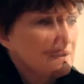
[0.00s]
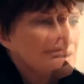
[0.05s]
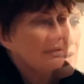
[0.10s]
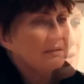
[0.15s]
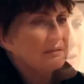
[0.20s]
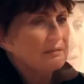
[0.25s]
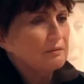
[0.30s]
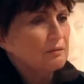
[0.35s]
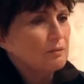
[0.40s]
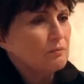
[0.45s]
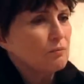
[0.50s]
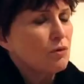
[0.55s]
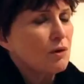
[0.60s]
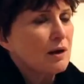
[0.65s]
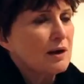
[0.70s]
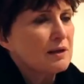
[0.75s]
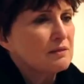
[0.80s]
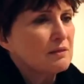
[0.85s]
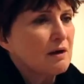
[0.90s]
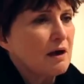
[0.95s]
And the more
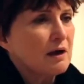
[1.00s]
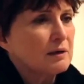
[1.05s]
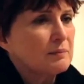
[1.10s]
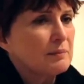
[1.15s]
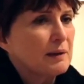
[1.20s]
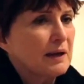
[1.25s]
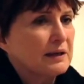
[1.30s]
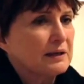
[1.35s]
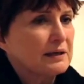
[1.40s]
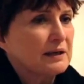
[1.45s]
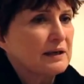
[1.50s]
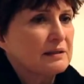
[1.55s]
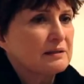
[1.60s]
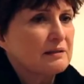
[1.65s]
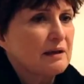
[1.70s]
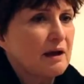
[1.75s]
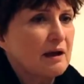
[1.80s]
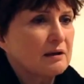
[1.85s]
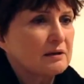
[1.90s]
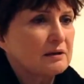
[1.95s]
I thought about it, I
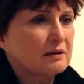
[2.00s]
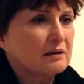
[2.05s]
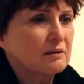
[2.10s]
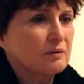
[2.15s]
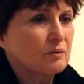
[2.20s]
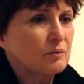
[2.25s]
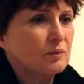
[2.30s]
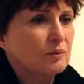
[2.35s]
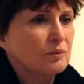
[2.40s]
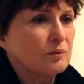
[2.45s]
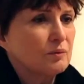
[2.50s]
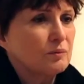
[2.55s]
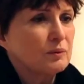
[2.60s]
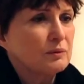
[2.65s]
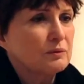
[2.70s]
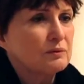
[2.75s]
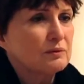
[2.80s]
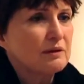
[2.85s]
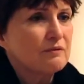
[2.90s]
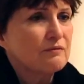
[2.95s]
thought,
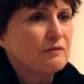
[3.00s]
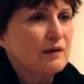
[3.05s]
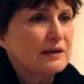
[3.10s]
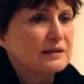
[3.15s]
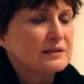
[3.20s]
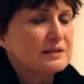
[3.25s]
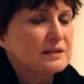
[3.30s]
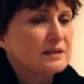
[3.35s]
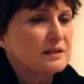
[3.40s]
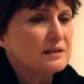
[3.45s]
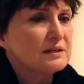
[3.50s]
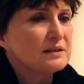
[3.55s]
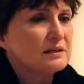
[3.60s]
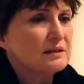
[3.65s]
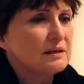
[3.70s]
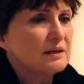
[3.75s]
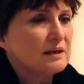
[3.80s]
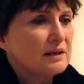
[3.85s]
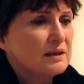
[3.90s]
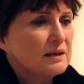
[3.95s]
well, if I did
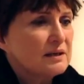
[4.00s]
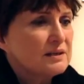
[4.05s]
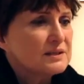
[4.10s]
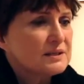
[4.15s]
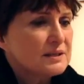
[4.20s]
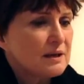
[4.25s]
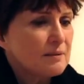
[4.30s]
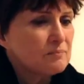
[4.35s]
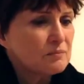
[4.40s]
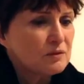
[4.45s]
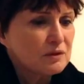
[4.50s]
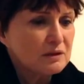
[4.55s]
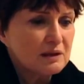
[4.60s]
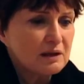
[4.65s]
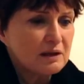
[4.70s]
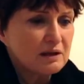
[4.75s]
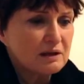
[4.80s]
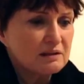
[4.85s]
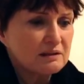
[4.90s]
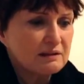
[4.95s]

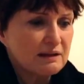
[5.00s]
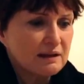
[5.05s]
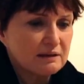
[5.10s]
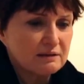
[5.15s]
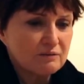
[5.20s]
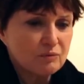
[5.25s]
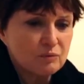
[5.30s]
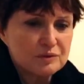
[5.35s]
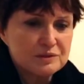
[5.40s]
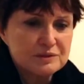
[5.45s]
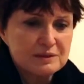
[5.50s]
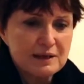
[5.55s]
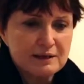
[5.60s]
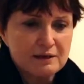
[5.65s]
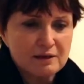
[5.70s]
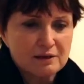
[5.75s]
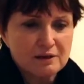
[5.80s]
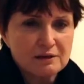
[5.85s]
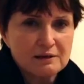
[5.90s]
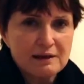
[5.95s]
something that was
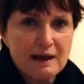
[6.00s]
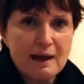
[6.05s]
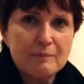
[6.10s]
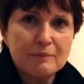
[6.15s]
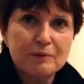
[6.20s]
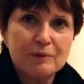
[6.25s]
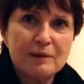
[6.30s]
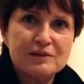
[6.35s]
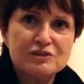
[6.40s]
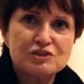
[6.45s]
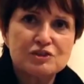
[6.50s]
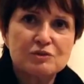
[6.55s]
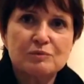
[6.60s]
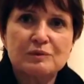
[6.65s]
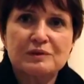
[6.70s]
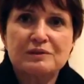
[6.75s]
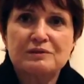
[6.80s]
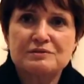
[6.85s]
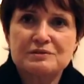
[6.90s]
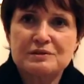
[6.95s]
like a collaboration
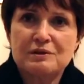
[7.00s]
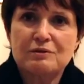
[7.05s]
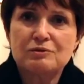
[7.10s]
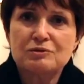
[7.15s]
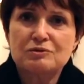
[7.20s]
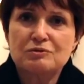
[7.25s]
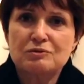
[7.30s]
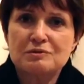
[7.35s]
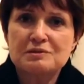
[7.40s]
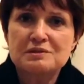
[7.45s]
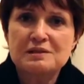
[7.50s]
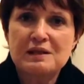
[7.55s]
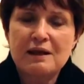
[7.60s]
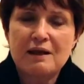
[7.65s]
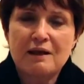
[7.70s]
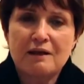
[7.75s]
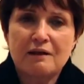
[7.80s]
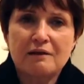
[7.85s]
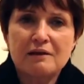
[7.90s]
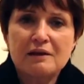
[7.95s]
with the soldiers
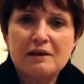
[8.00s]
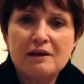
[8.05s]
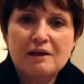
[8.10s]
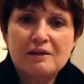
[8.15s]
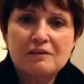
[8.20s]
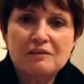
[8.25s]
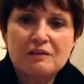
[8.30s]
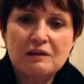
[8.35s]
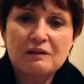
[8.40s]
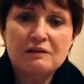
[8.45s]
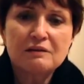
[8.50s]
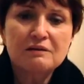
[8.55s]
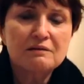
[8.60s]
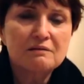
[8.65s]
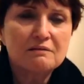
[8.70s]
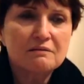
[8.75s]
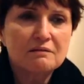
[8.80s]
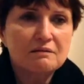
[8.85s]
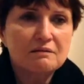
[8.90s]
there, then